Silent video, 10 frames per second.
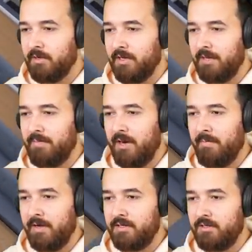we gotta keep that in
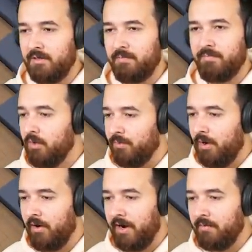mind too. Cool.
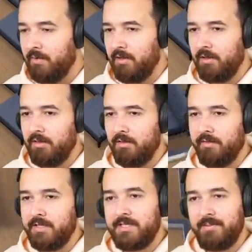All right, well,
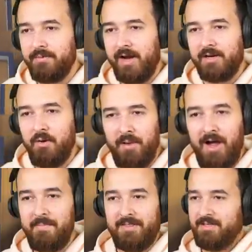this is a brand new
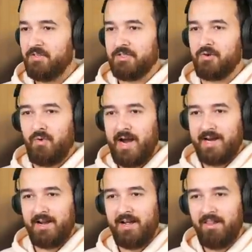apartment. This looks
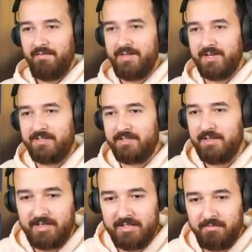great. I love this.
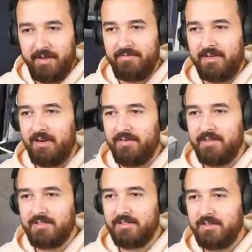Gonna get some leftovers
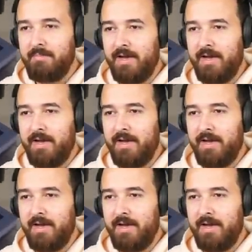Hey,